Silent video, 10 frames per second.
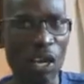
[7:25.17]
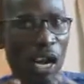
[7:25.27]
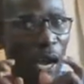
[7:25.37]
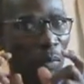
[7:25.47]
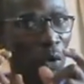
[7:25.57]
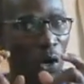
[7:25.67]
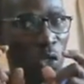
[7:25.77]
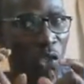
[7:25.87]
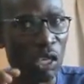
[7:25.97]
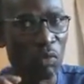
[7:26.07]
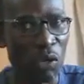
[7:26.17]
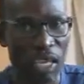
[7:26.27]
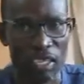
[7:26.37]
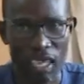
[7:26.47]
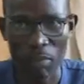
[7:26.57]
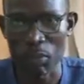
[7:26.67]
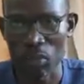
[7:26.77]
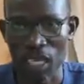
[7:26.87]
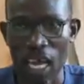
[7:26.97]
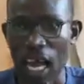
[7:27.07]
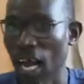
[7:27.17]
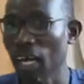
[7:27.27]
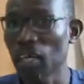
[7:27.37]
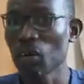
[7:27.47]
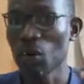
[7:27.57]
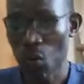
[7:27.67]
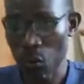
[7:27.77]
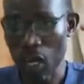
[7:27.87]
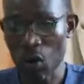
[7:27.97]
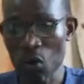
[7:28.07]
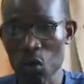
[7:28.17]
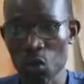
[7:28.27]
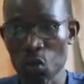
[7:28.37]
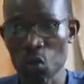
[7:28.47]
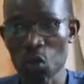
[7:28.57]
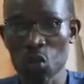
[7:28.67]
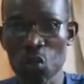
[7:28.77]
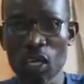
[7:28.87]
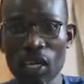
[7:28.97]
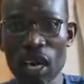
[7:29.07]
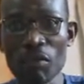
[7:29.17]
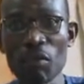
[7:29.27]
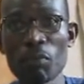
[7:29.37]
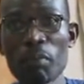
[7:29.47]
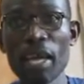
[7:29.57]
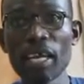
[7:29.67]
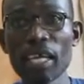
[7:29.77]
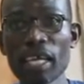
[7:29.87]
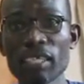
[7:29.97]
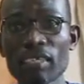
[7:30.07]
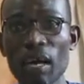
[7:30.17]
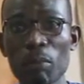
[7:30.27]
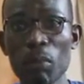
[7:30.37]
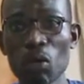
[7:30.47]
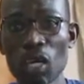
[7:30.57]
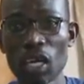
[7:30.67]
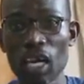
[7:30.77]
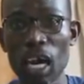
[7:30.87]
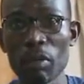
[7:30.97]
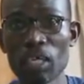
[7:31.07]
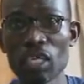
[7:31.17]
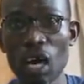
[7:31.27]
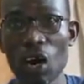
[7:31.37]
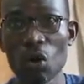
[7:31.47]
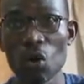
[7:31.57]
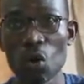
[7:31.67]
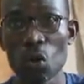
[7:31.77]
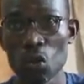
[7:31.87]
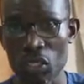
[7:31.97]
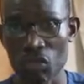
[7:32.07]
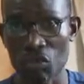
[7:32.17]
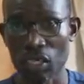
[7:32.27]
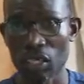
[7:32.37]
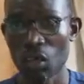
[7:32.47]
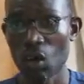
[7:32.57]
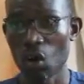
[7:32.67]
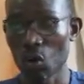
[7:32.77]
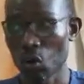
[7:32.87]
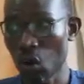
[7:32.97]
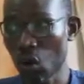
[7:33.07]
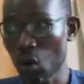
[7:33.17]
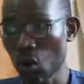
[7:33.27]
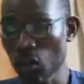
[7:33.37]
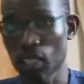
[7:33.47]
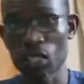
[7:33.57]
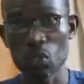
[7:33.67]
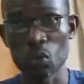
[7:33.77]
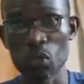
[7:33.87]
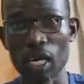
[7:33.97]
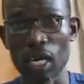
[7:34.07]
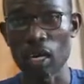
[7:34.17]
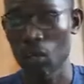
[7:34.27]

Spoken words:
I'm going to give you examples. And we are also going to have many examples coming down on the screen on all this we are